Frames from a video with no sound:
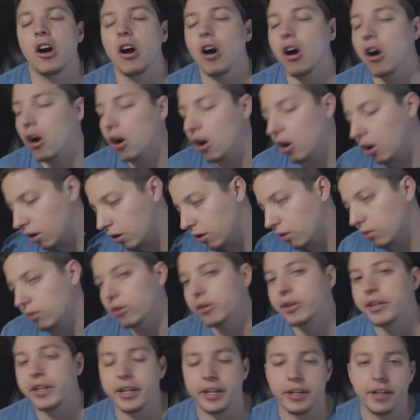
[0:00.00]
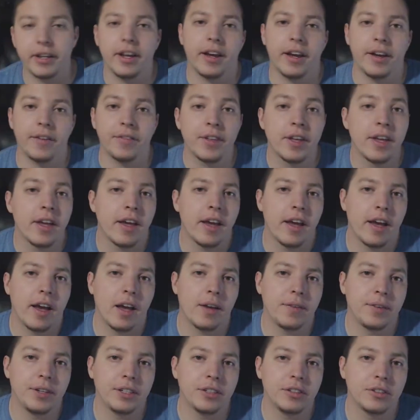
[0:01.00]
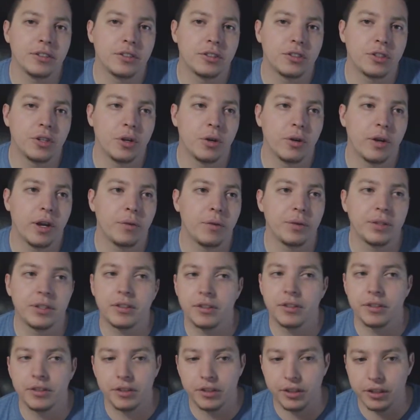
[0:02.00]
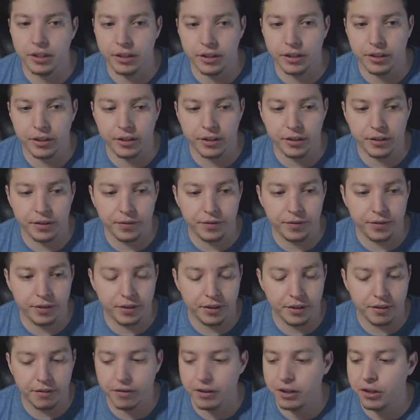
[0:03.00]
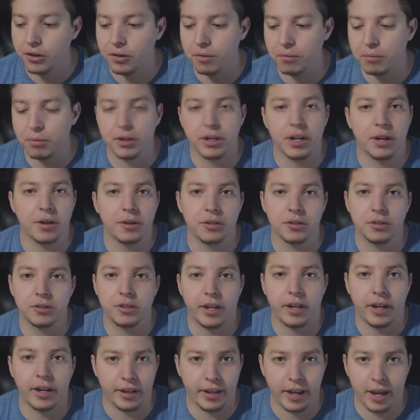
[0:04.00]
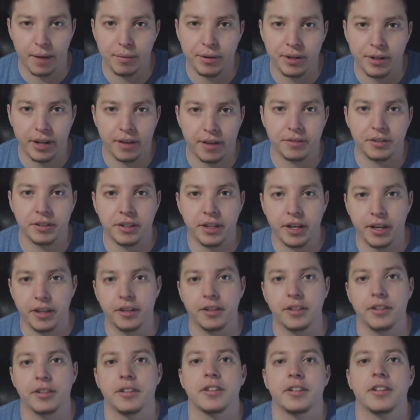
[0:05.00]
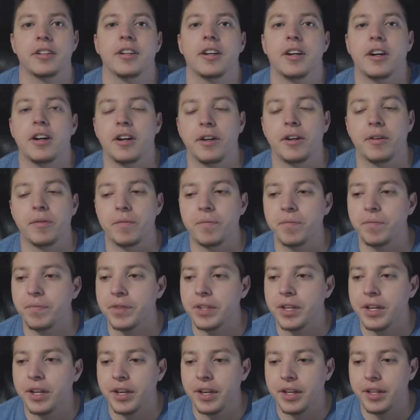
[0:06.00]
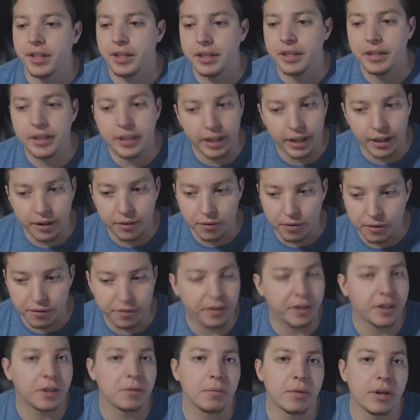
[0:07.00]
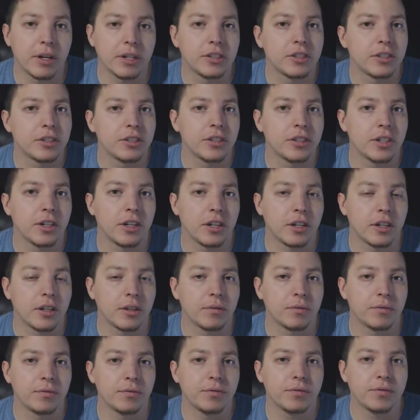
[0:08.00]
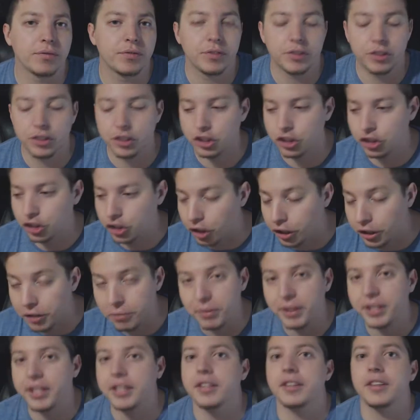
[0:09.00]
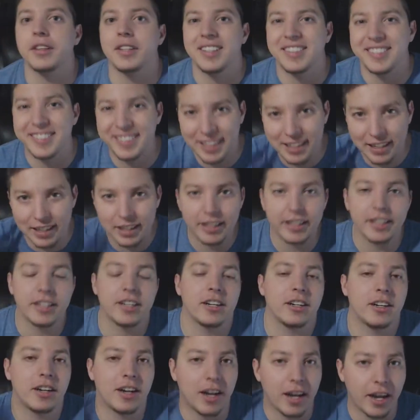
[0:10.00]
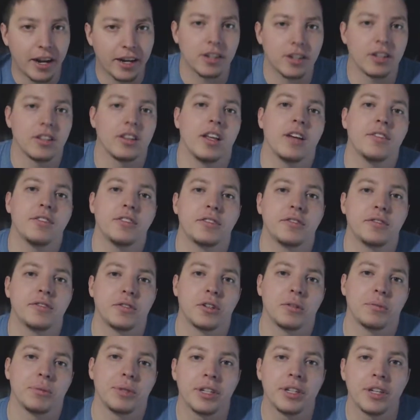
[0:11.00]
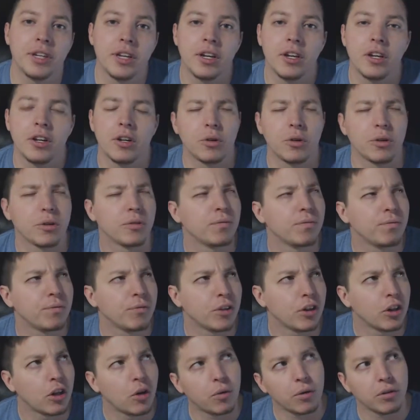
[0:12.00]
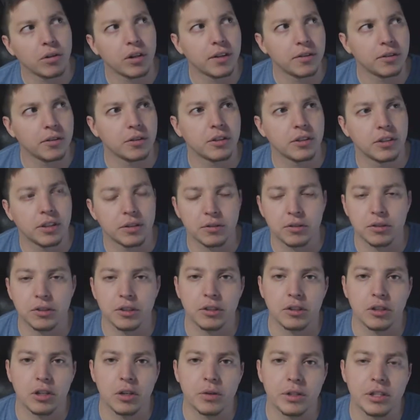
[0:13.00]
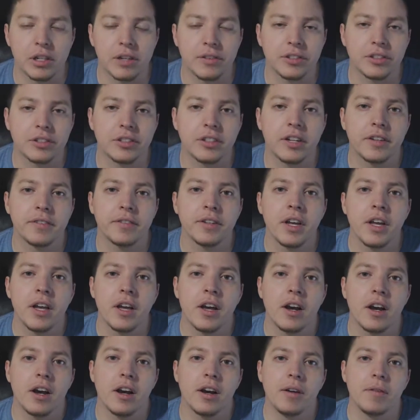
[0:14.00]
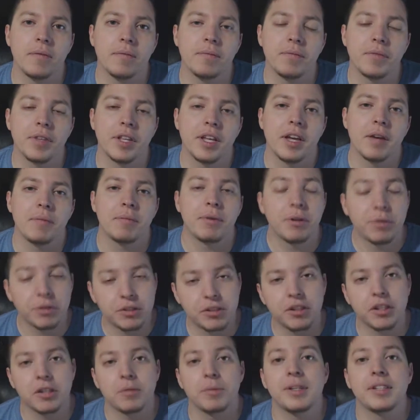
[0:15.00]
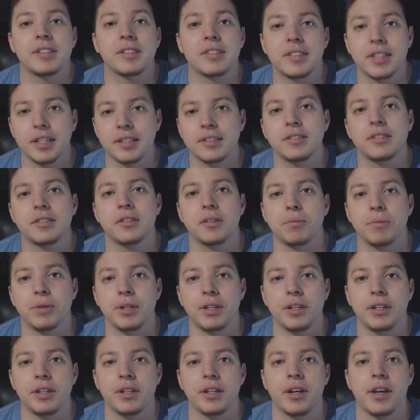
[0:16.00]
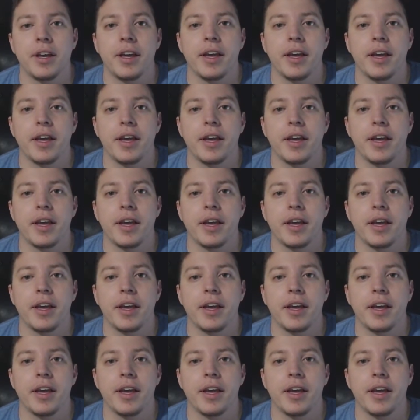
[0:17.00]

Oh, okay, yeah. I mean, so, and with the, the video and book I was, I happened to have together, um, they were very much... Um, started making things click on a higher level for me, or lower level, because I was learning lower level stuff, um, but it was starting to make sense to me.